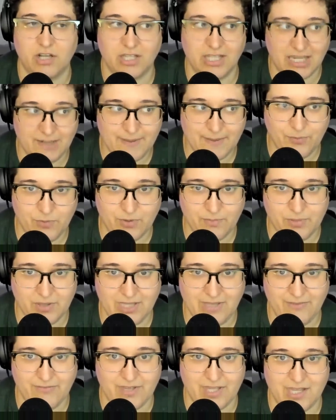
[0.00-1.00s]
a lot of people would
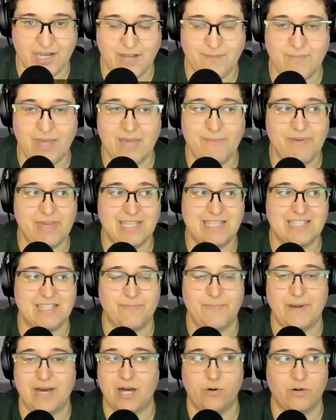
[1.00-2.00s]
believe it. And maybe it's
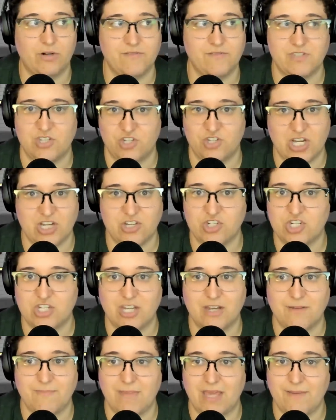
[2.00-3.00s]
the power of
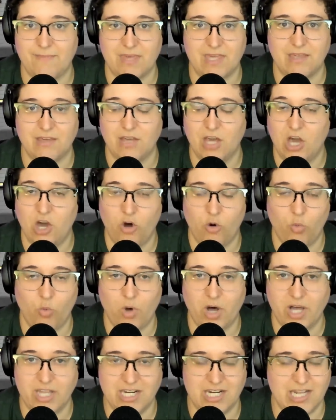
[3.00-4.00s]
suggestion. Maybe
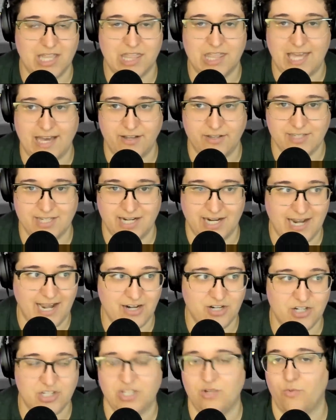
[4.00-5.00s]
one in a thousand it
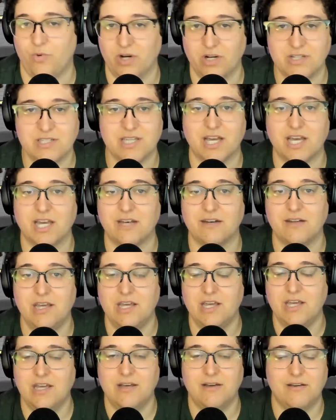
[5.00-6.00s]
actually works on.
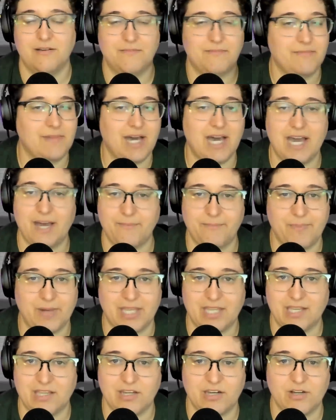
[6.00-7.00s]
Uh,
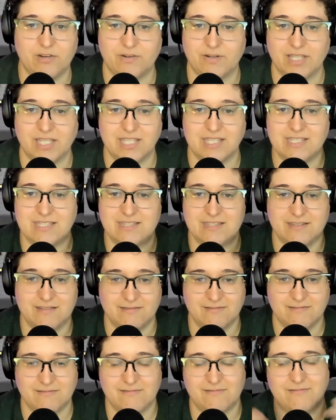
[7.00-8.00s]
but you know, it's